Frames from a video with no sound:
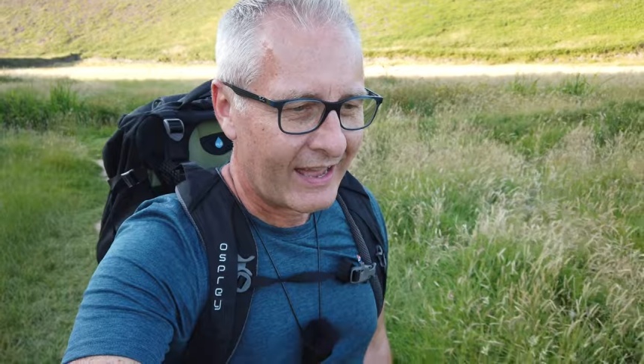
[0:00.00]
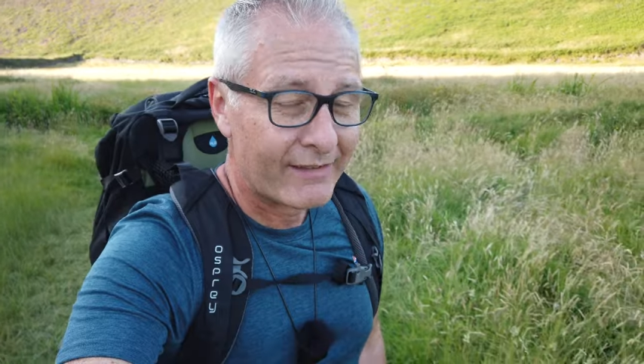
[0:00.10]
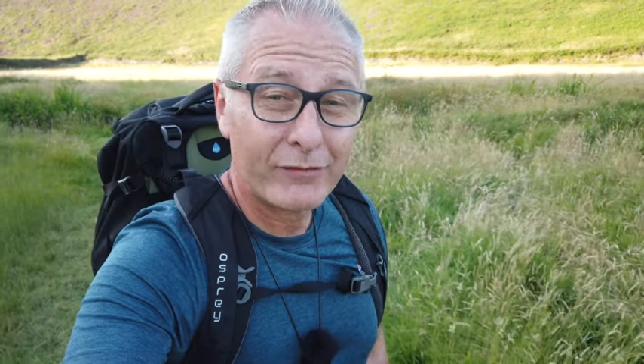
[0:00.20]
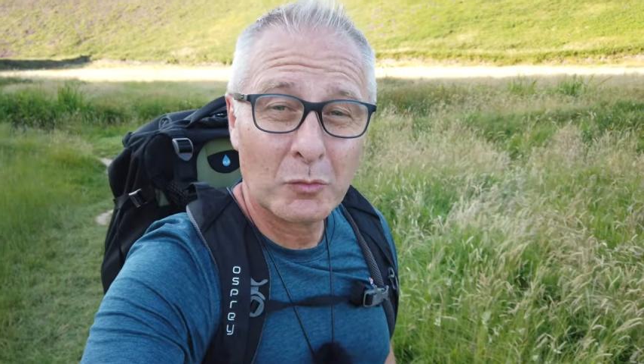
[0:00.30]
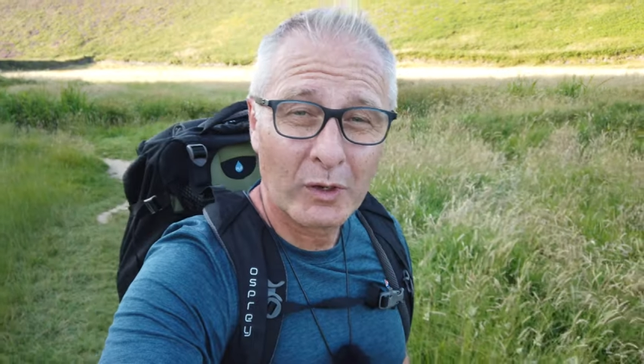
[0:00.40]

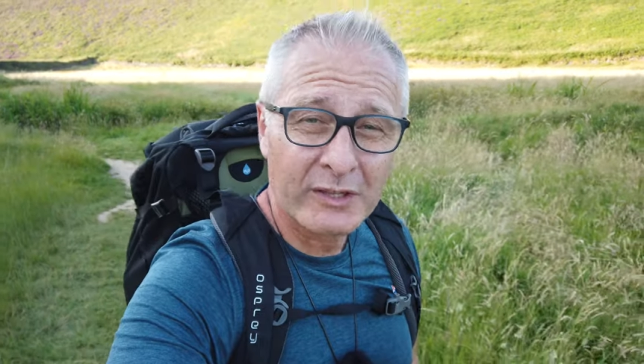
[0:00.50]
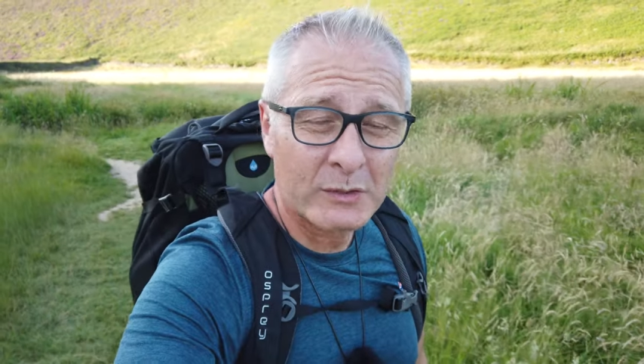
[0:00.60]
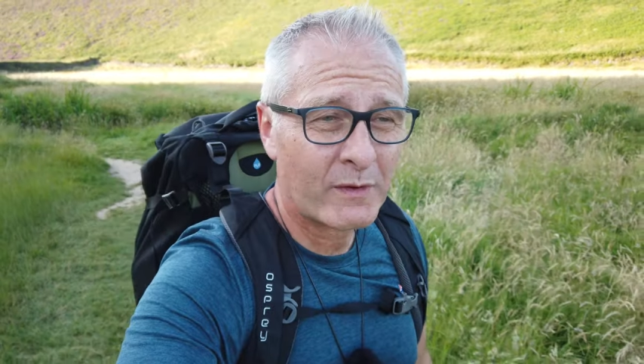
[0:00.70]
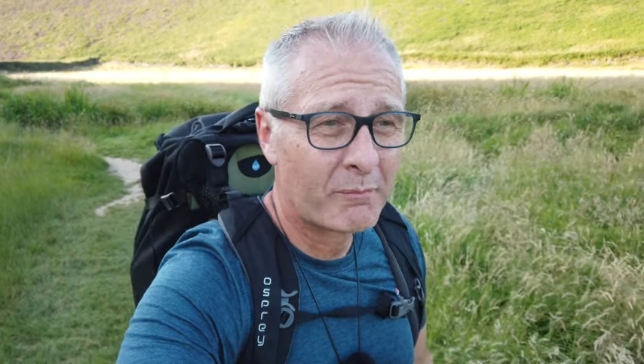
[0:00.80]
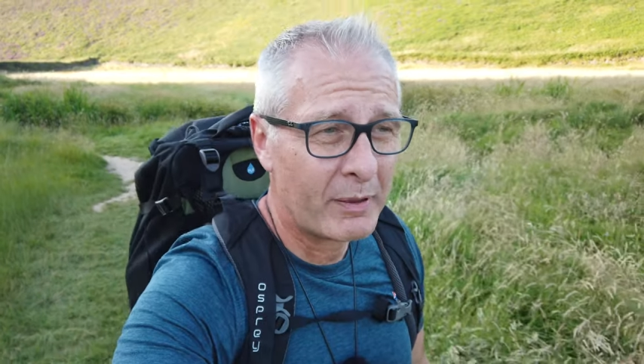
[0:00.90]
and for
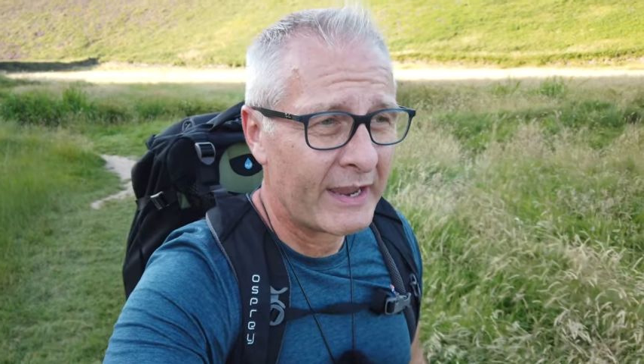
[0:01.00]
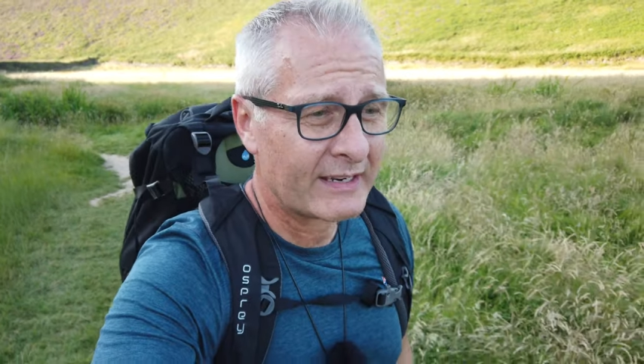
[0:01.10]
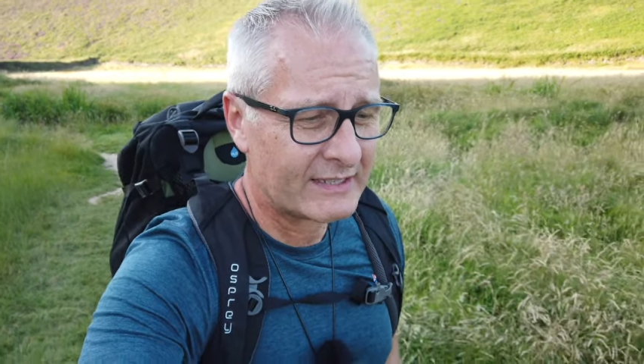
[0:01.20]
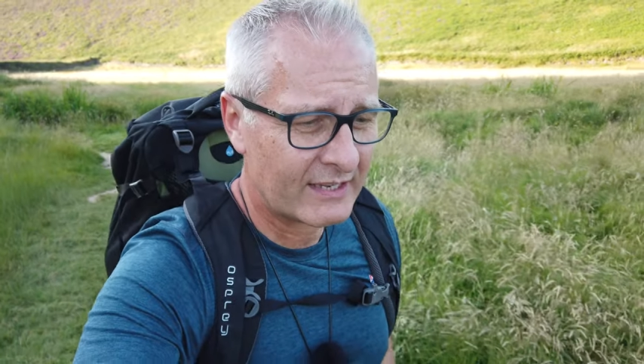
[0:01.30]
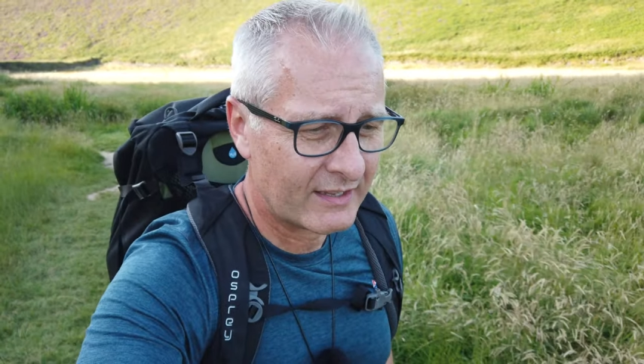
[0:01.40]
once we've
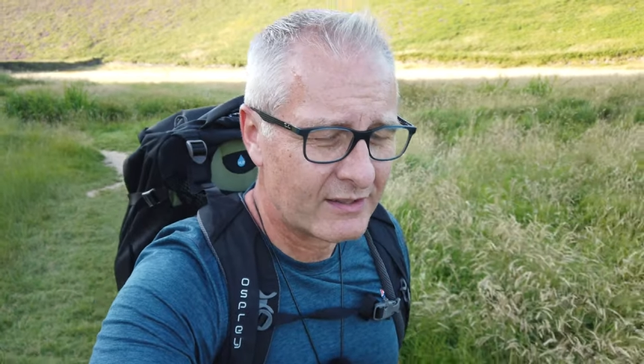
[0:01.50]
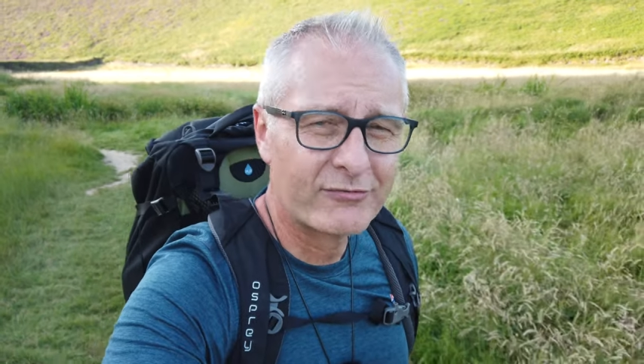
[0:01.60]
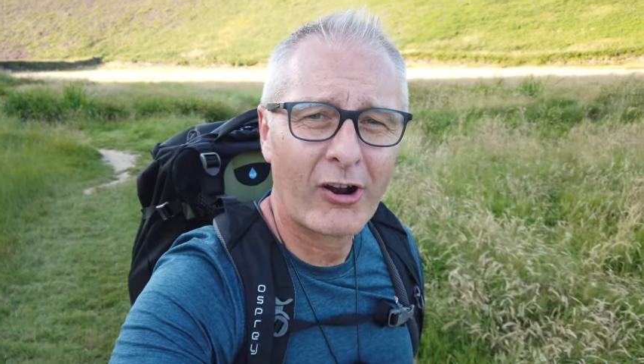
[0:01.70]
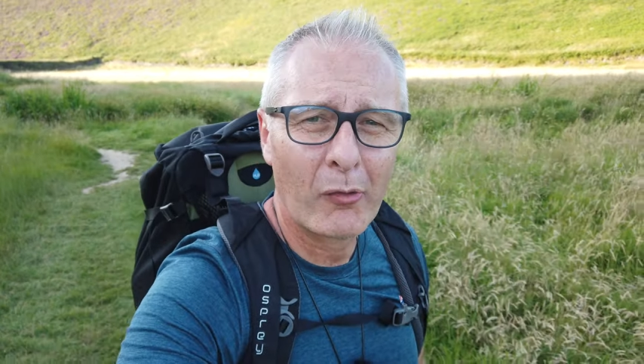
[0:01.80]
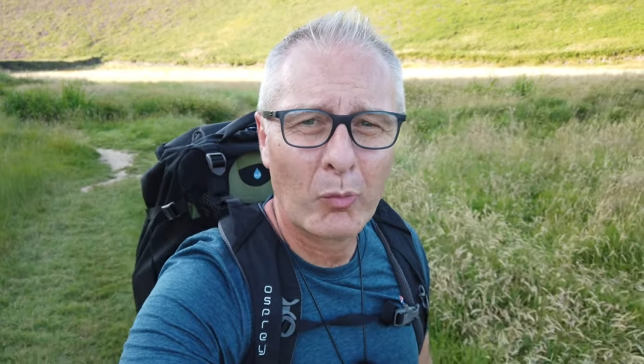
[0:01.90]
picked
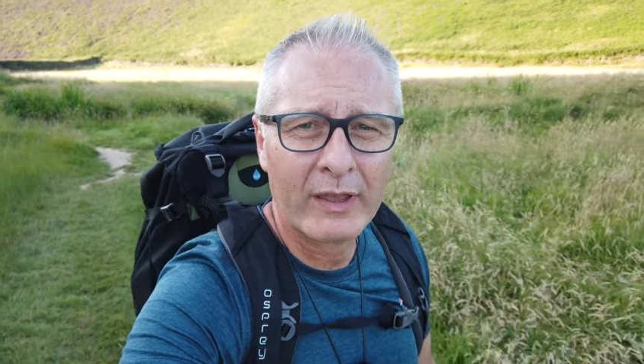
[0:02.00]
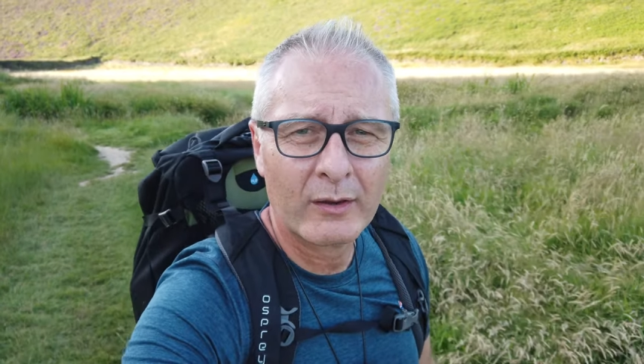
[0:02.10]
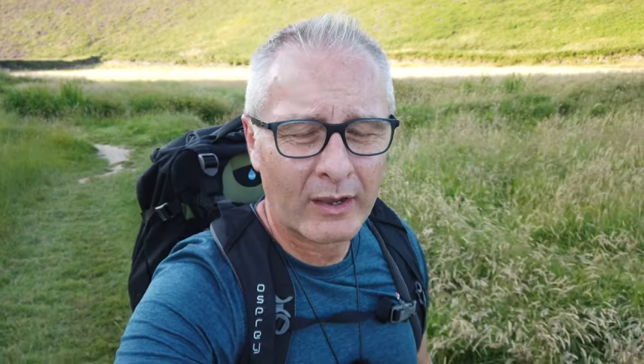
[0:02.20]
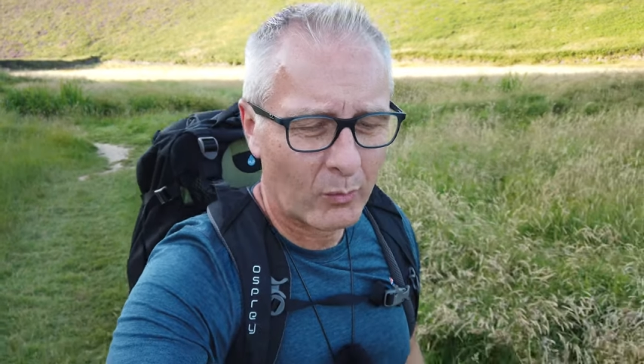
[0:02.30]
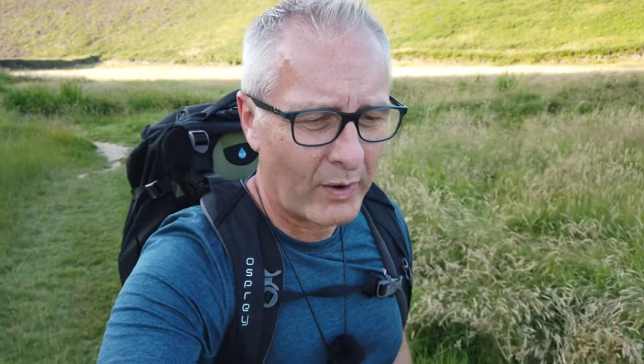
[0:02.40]
the right
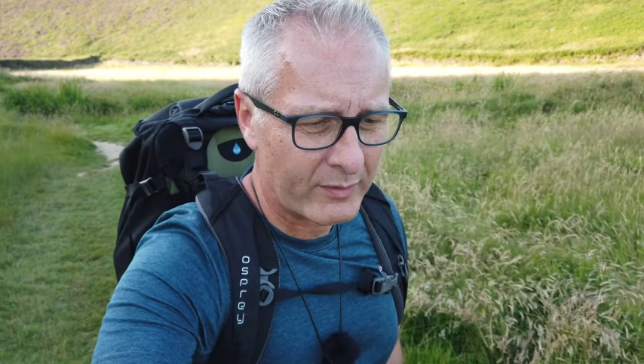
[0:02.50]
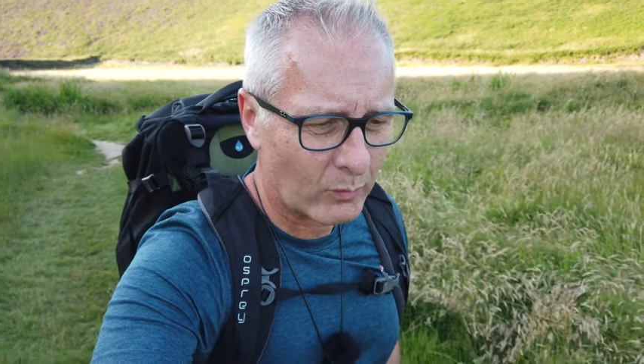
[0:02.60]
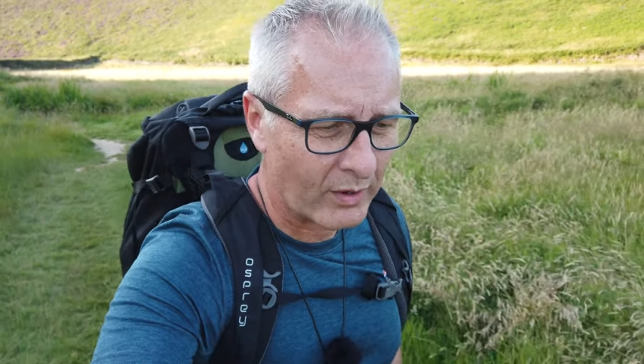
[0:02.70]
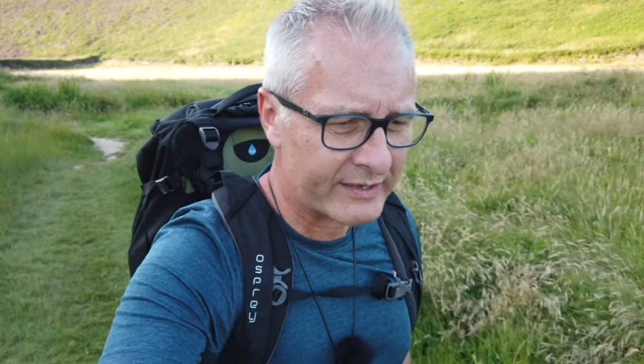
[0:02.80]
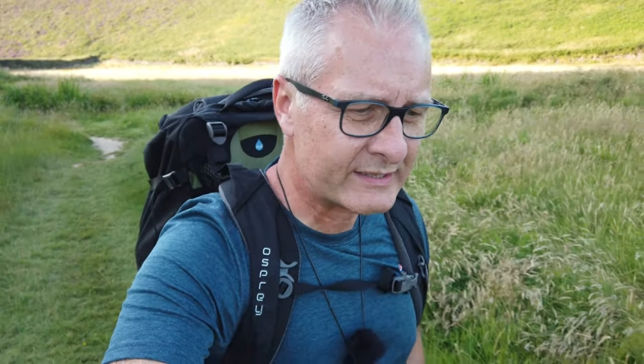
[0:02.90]
week
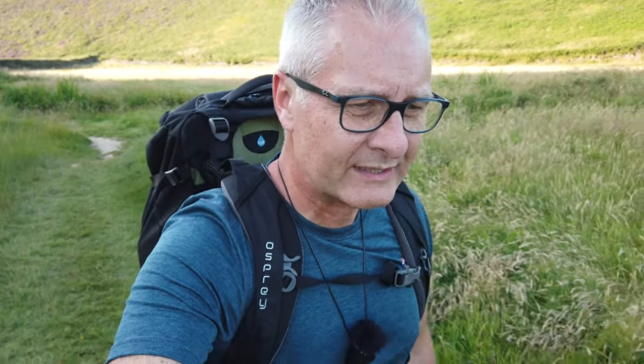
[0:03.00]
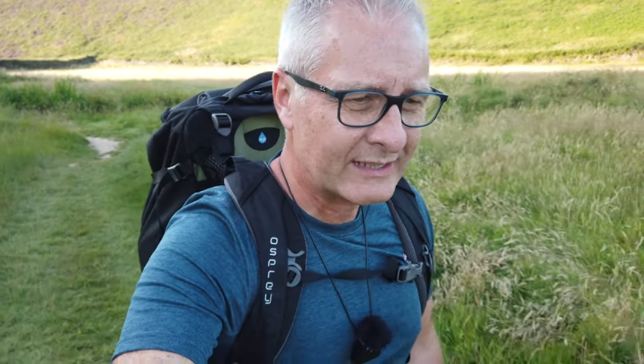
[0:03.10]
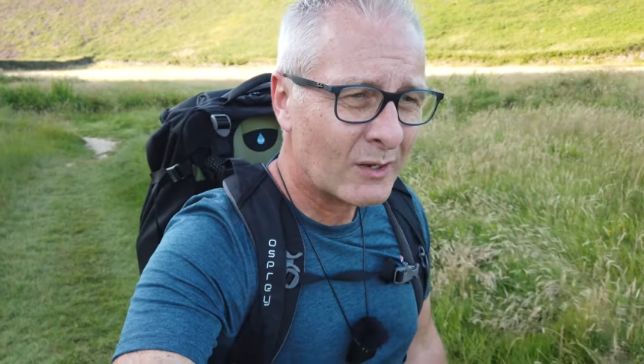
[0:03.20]
weather-wise.